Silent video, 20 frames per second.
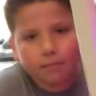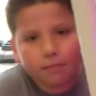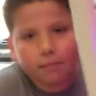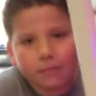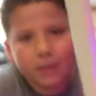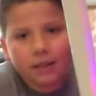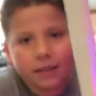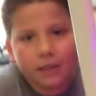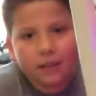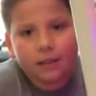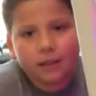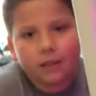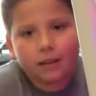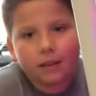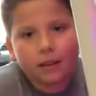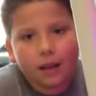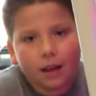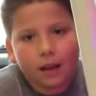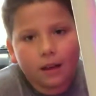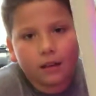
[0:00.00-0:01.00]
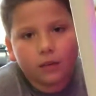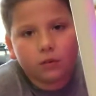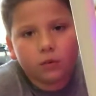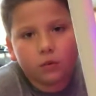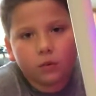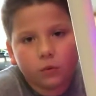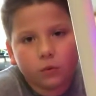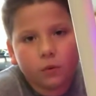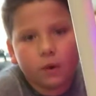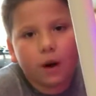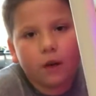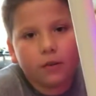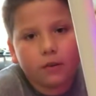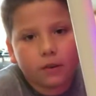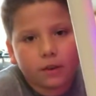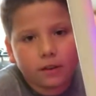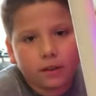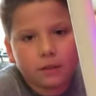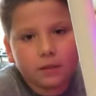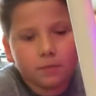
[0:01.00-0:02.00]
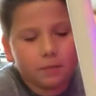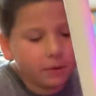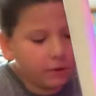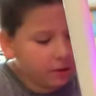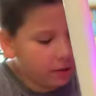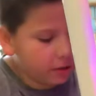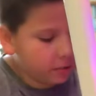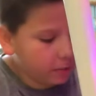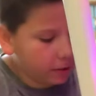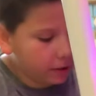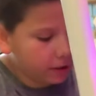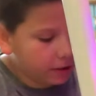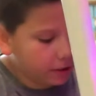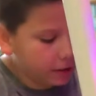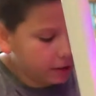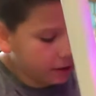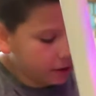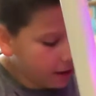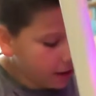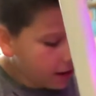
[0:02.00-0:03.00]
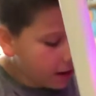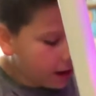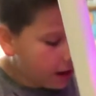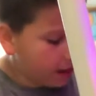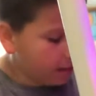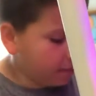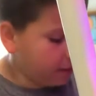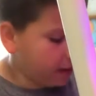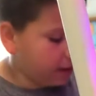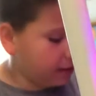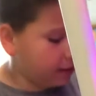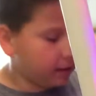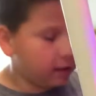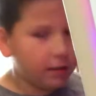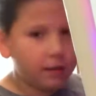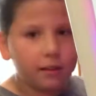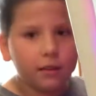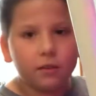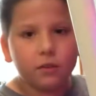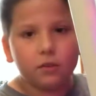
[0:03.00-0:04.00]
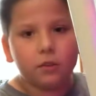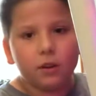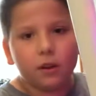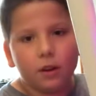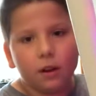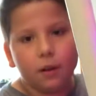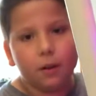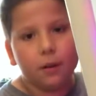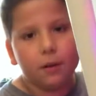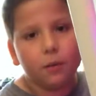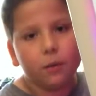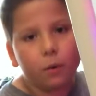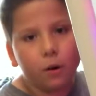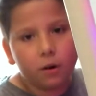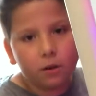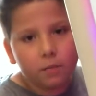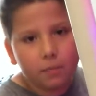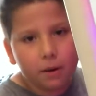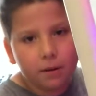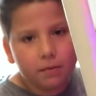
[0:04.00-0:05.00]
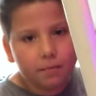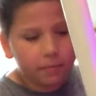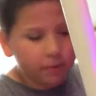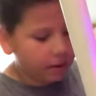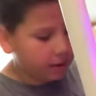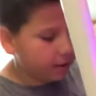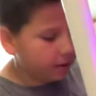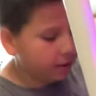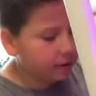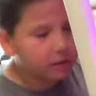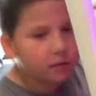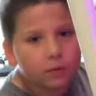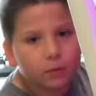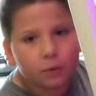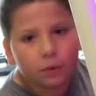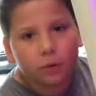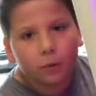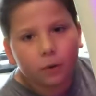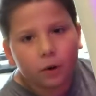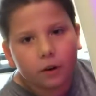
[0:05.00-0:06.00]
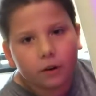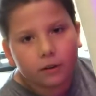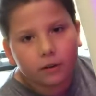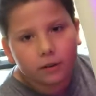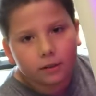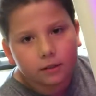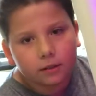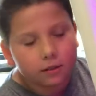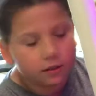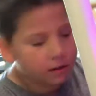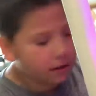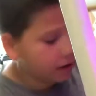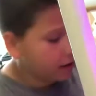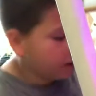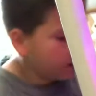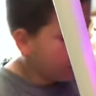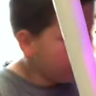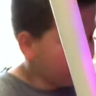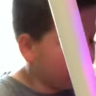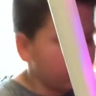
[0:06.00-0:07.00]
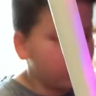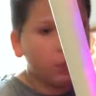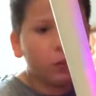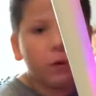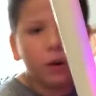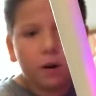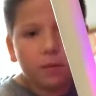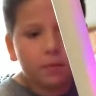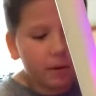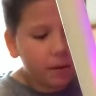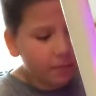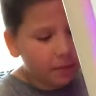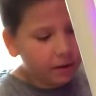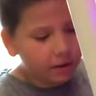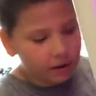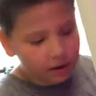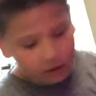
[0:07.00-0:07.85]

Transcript: Me and two other kids built this project. And basically there's a water pump. This is where the water is. There's a water pump in